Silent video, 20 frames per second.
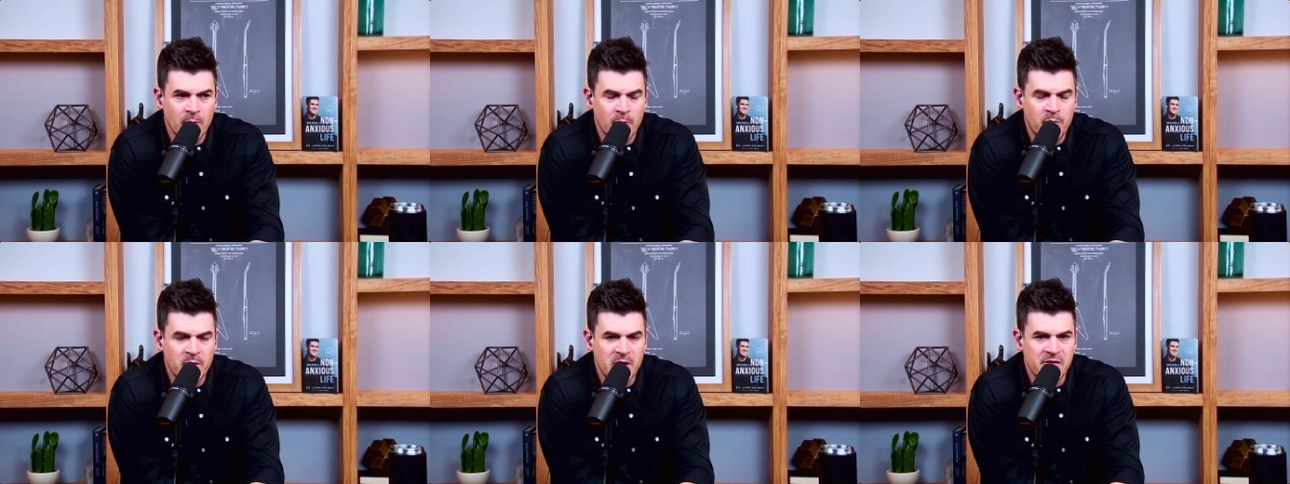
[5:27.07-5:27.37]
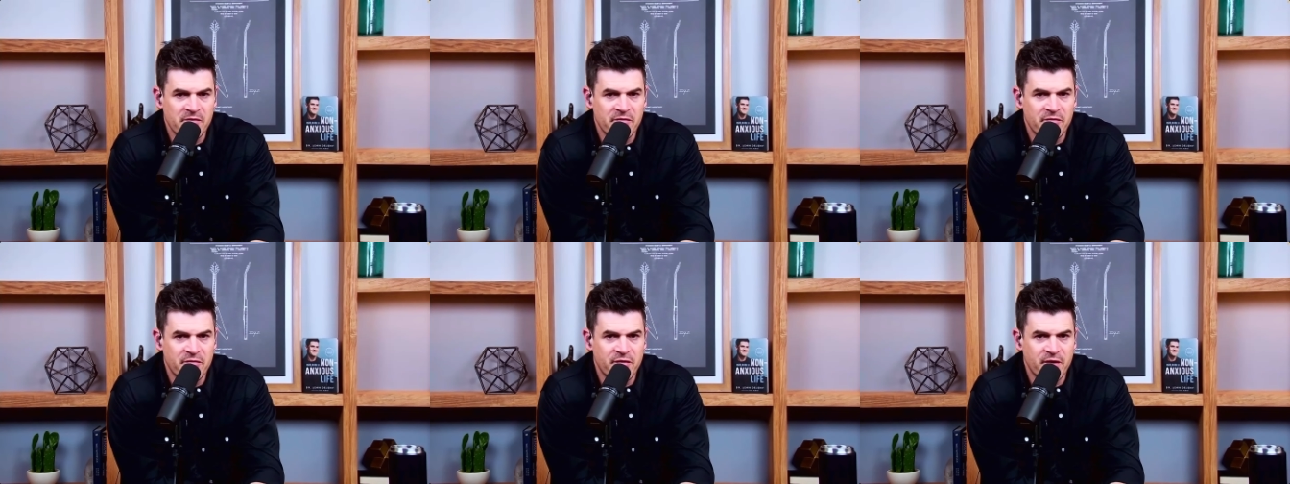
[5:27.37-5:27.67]

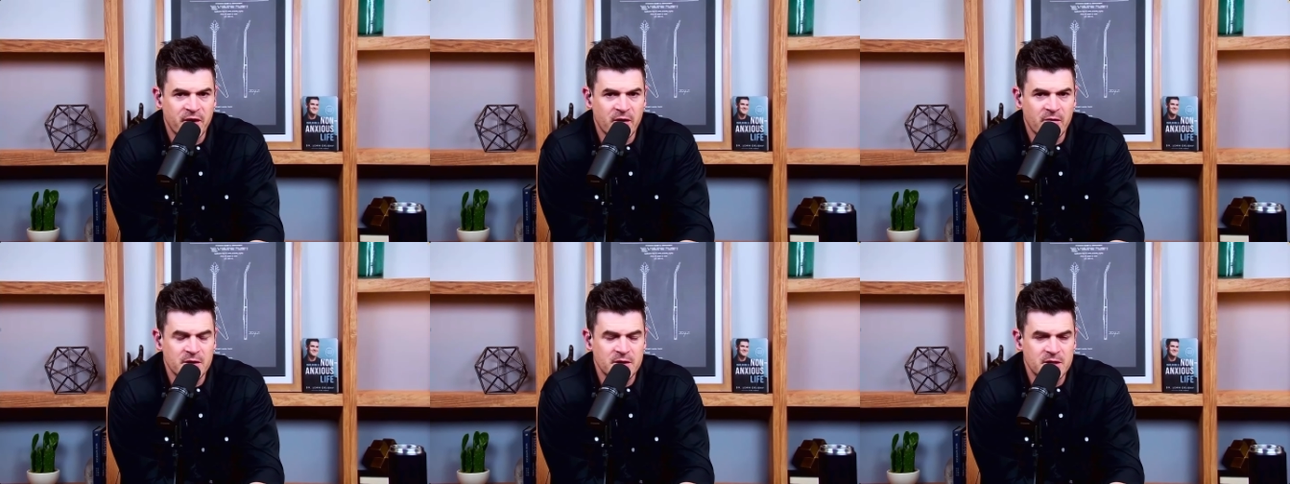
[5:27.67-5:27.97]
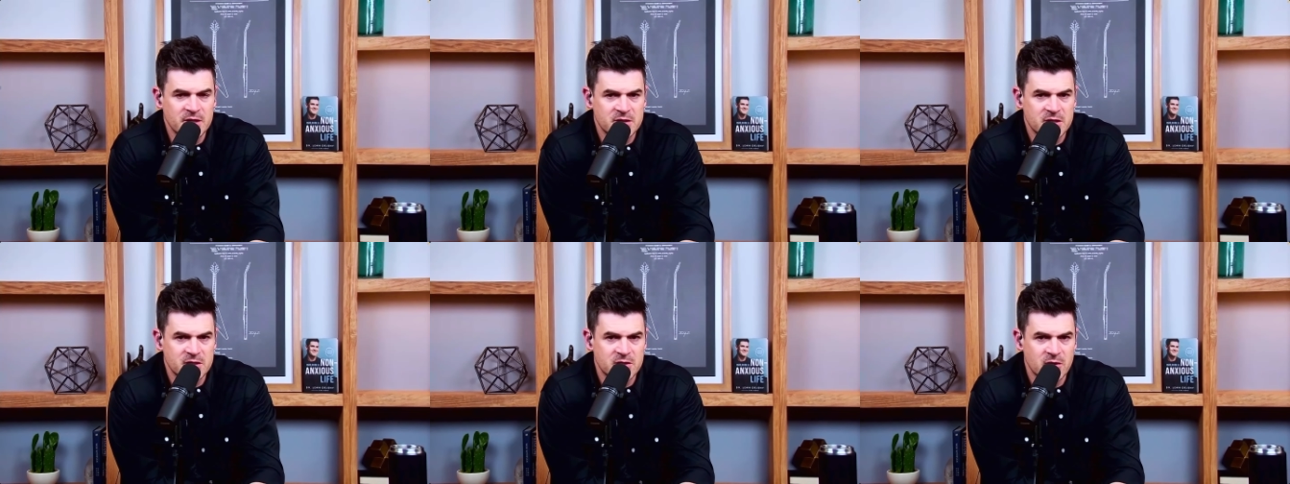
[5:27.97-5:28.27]
being very
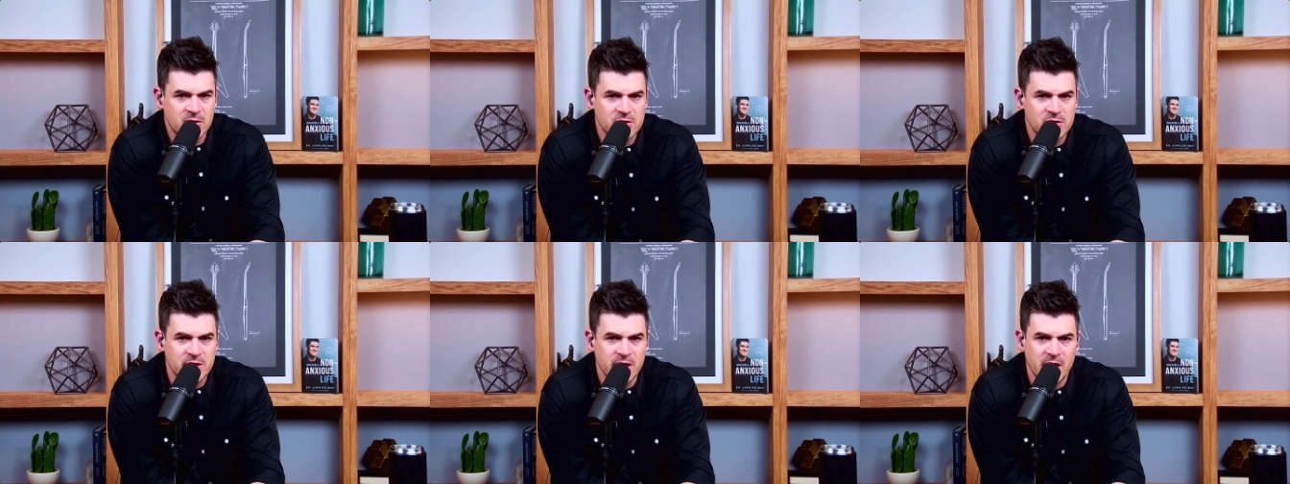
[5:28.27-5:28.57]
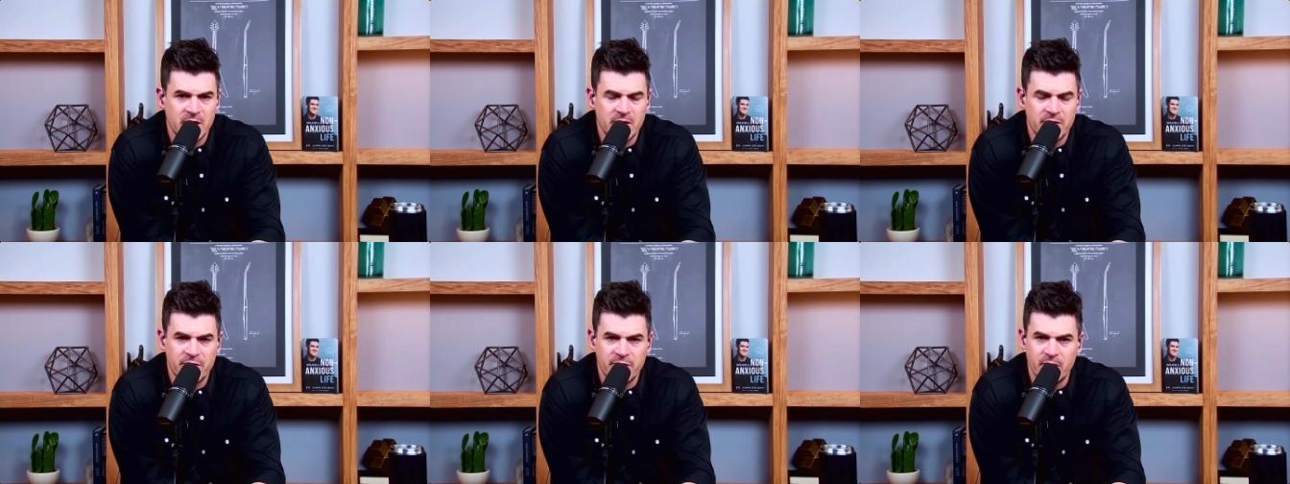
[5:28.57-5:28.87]

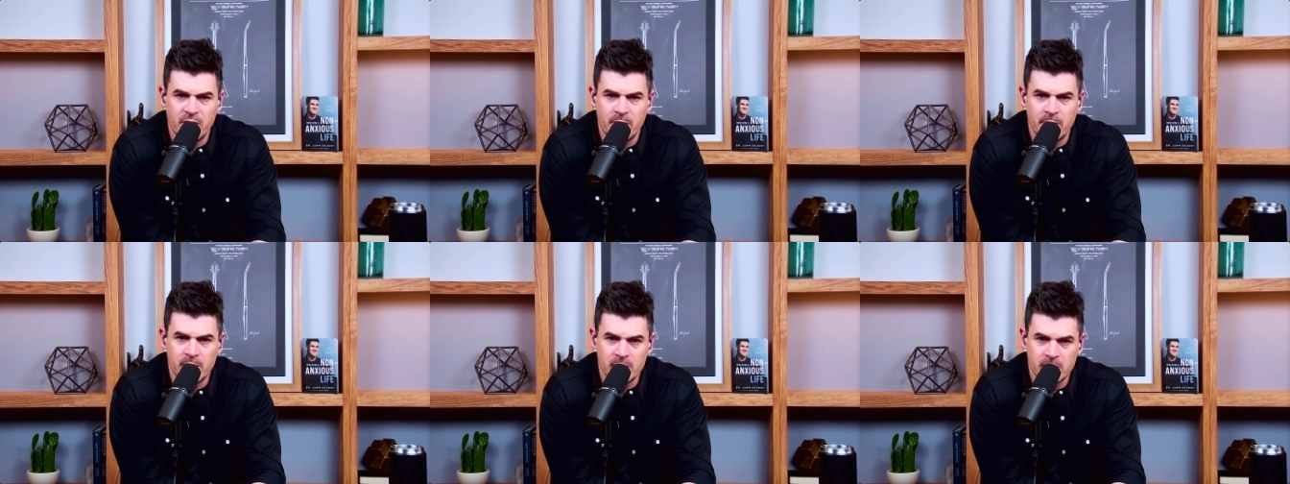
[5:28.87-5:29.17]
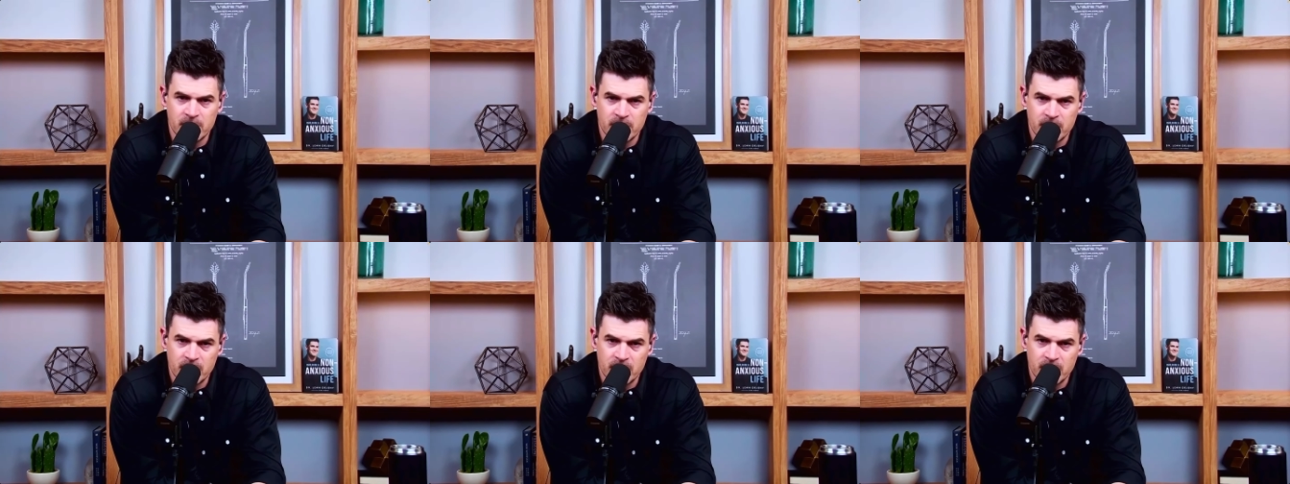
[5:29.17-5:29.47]
disassociated from it.
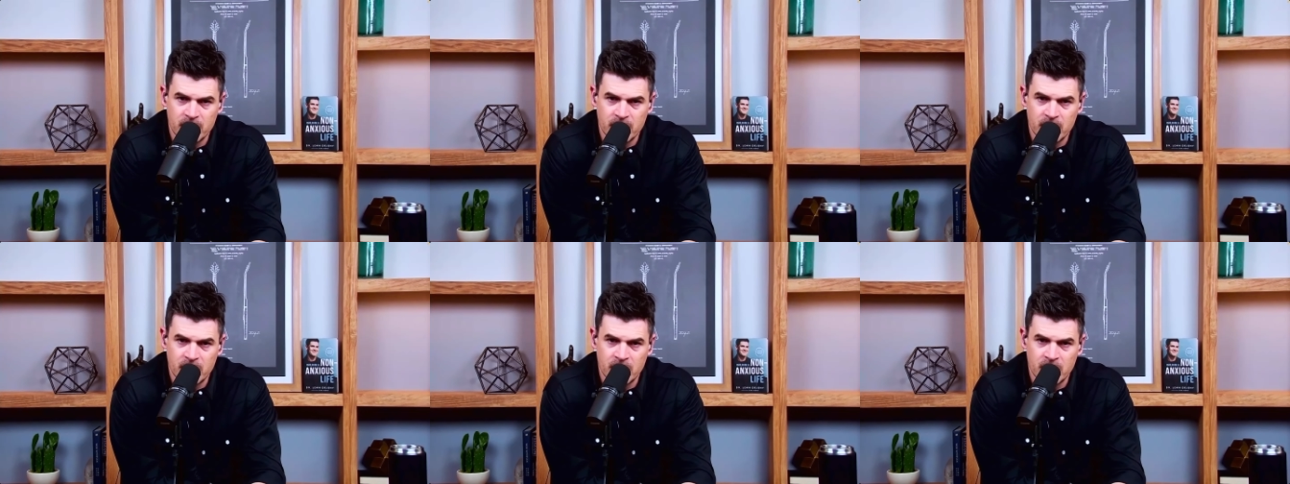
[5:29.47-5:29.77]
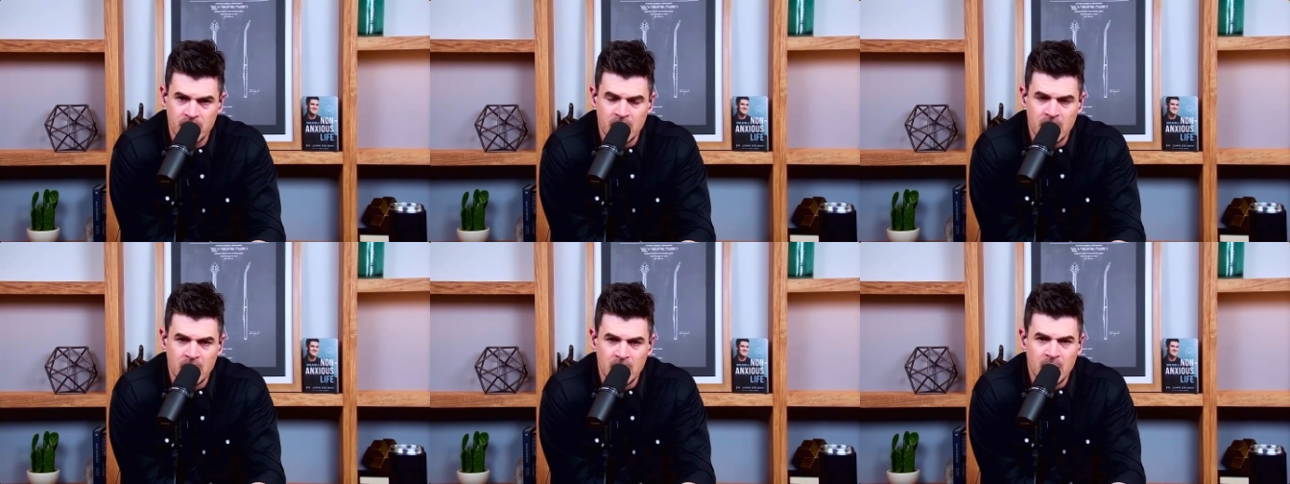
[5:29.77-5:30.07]

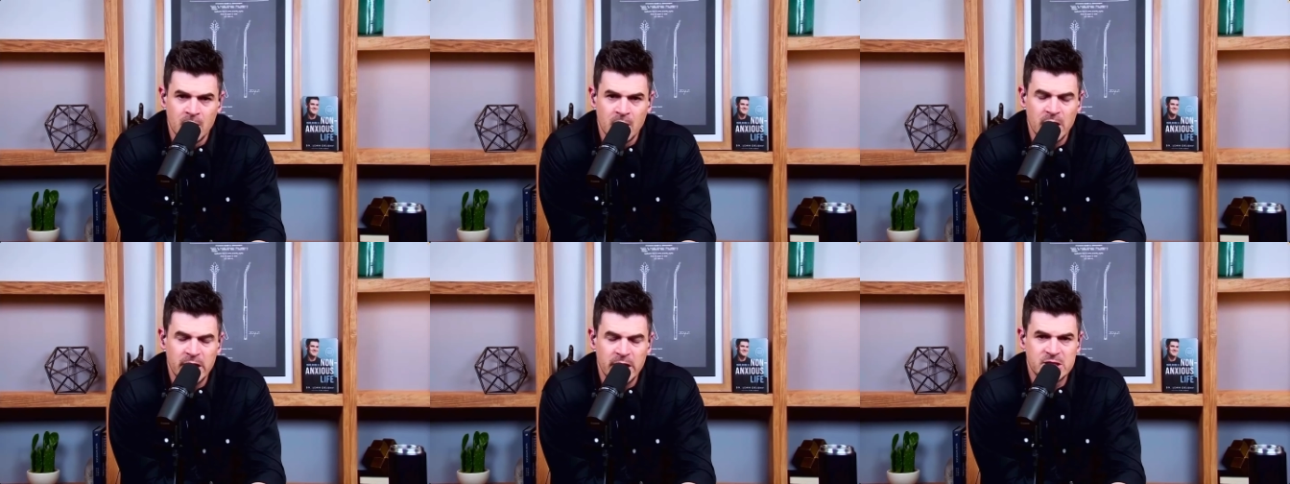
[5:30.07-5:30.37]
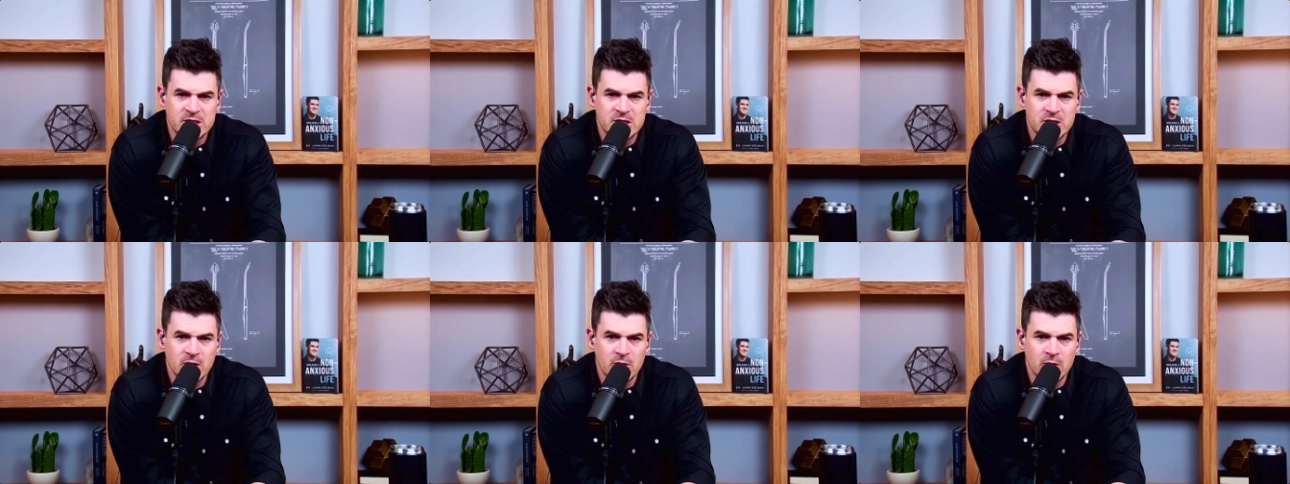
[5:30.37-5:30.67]

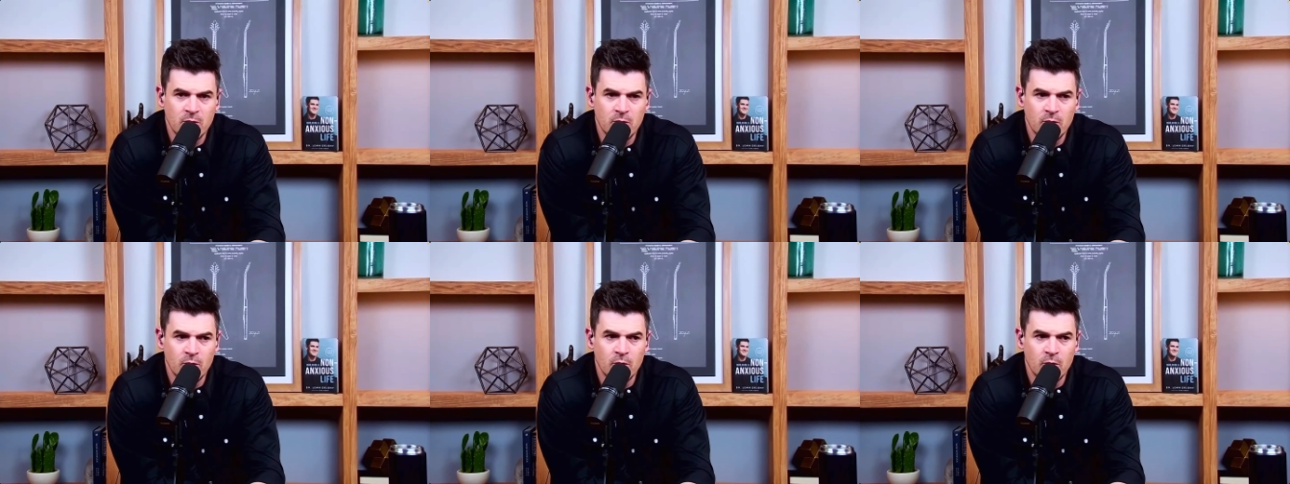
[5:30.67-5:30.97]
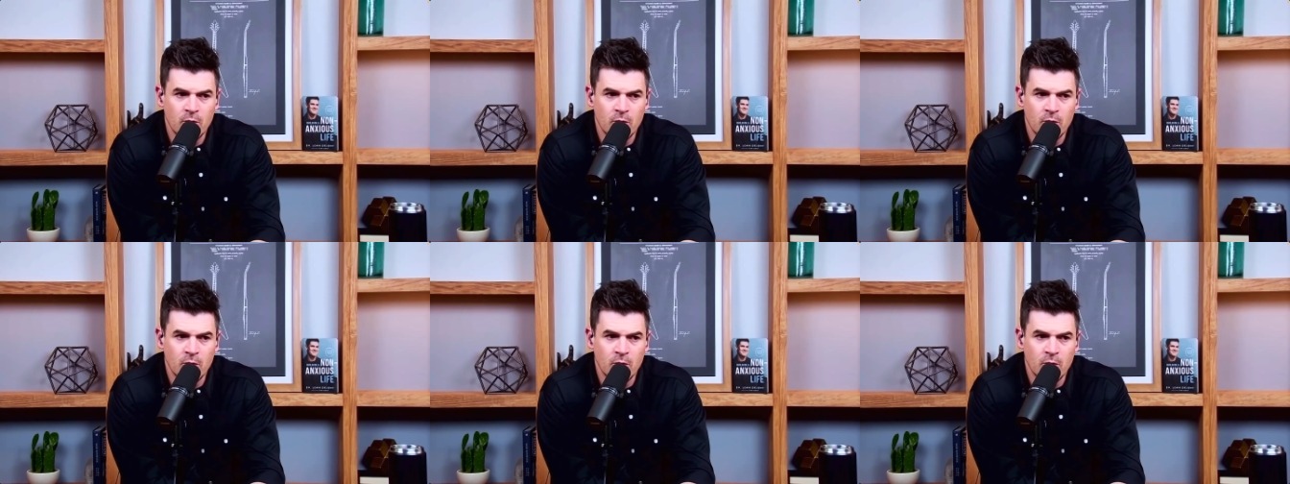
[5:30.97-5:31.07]
And so